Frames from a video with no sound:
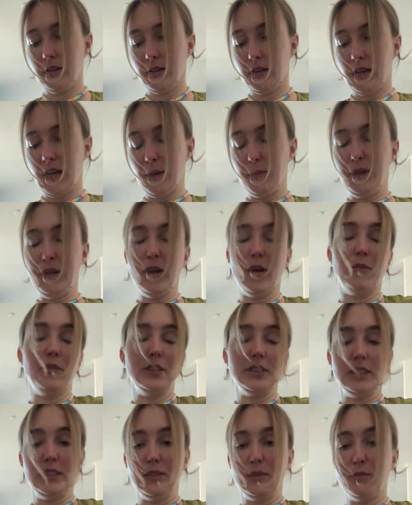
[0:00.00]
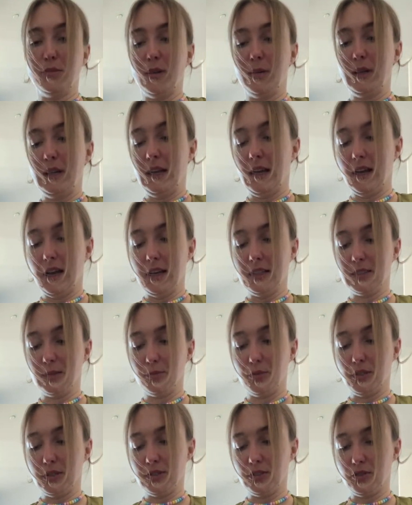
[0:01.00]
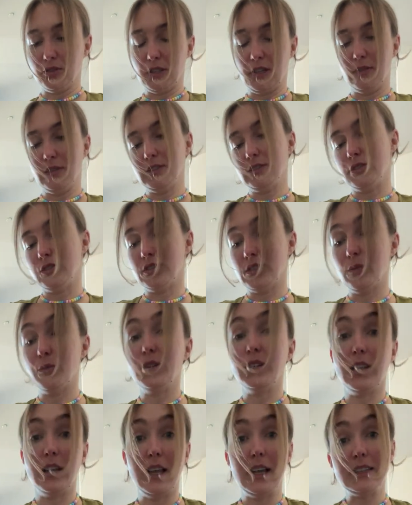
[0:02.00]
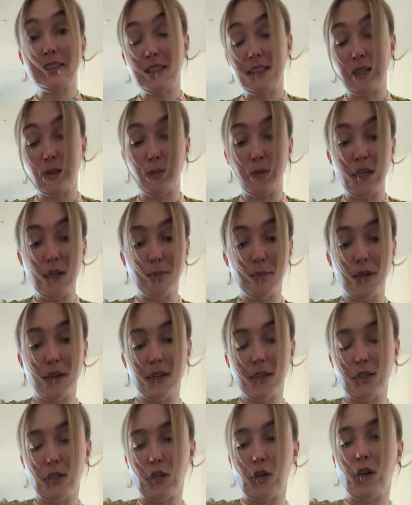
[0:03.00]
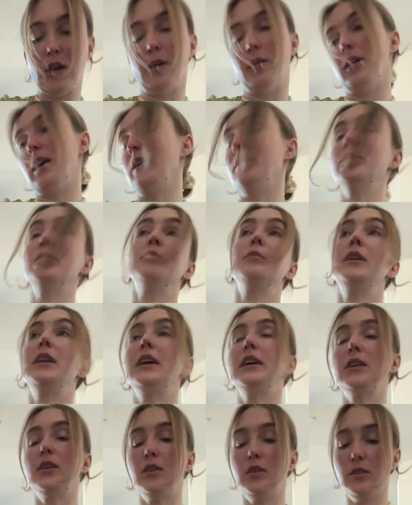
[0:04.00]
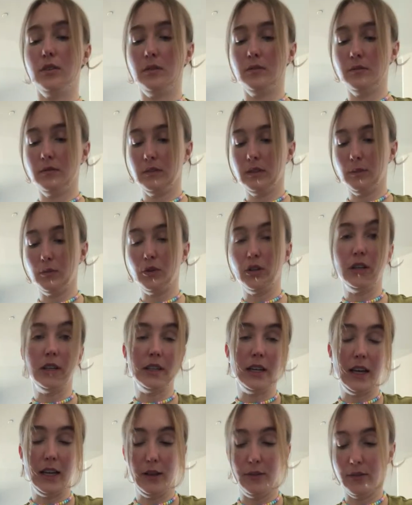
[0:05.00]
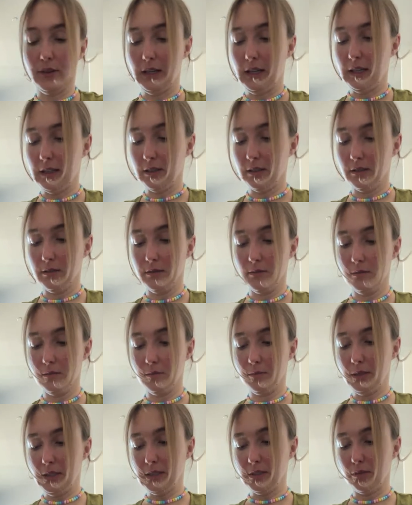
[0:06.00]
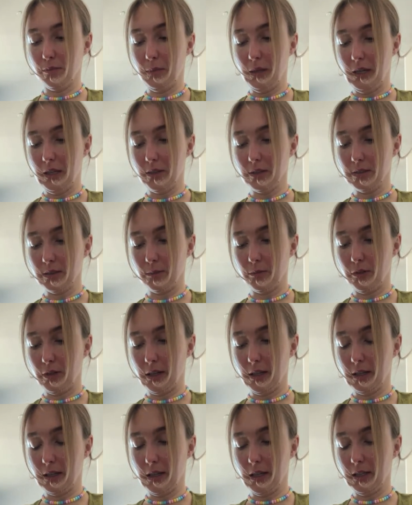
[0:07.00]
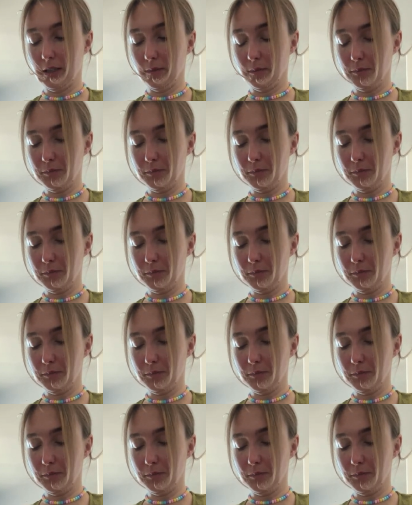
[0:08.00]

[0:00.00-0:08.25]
I mean, obviously I'd probably ask the person to give it to someone that likes eating meat, but you know, I wouldn't be like, oh, I'm gonna die if I eat a piece of meat or something like that.